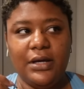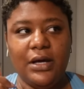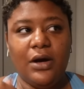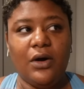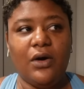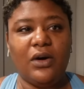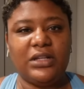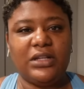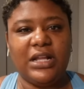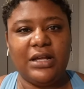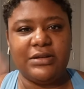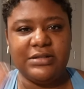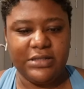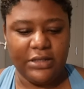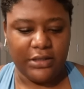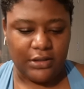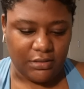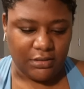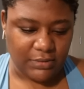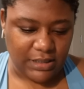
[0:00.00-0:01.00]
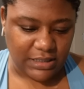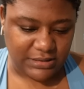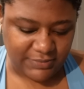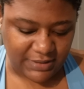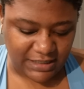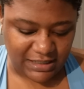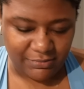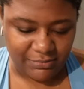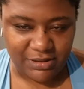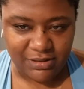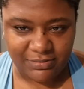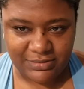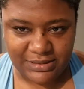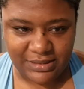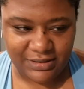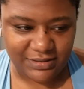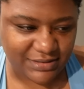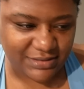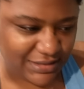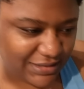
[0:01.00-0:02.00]
Oh, I thought that was thunder, but that's my neighbor
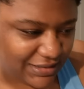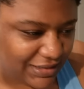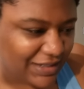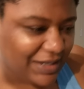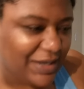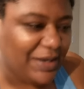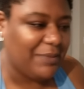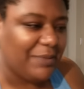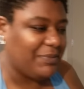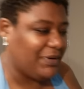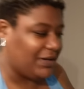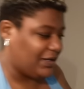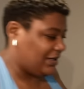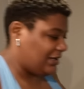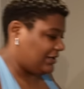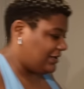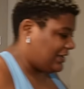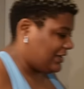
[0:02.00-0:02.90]
upstairs. But